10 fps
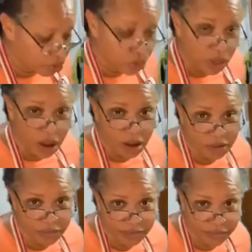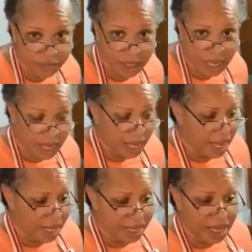off, and
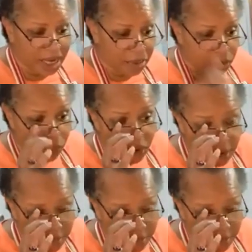then I'm going to grab my